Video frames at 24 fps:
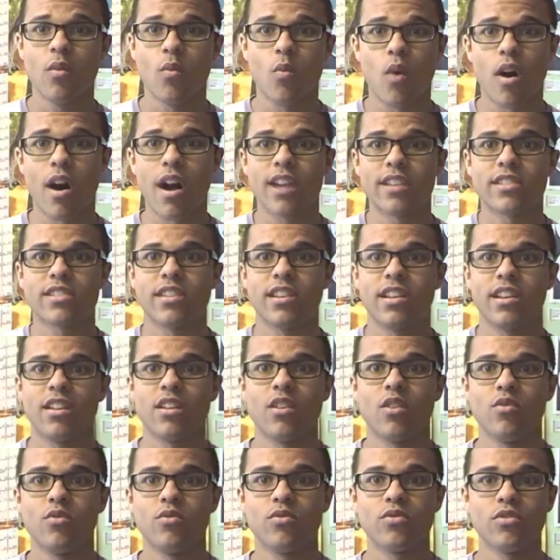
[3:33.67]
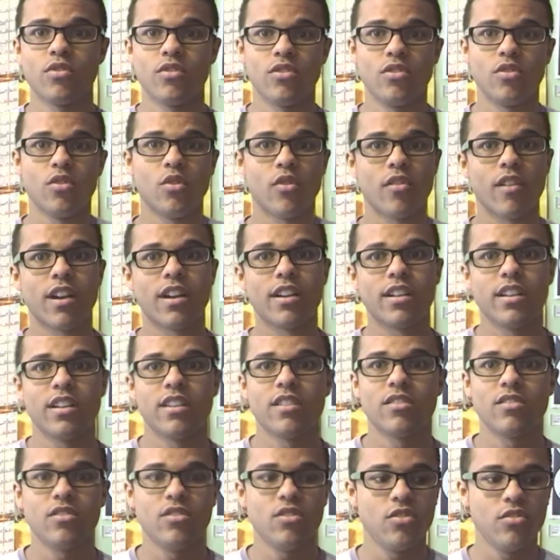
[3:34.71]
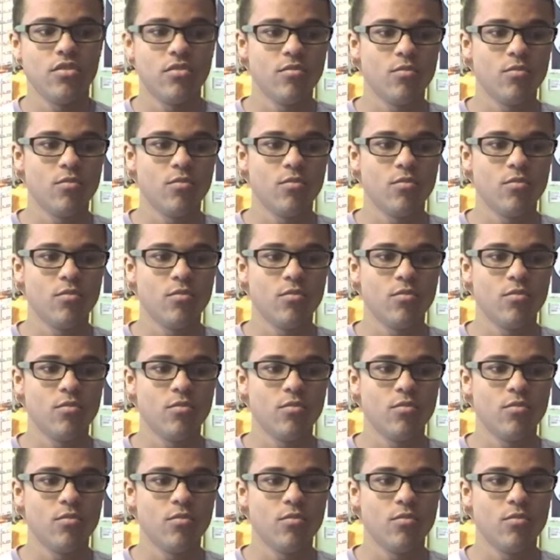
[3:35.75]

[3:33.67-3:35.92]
what I say goes and your idea,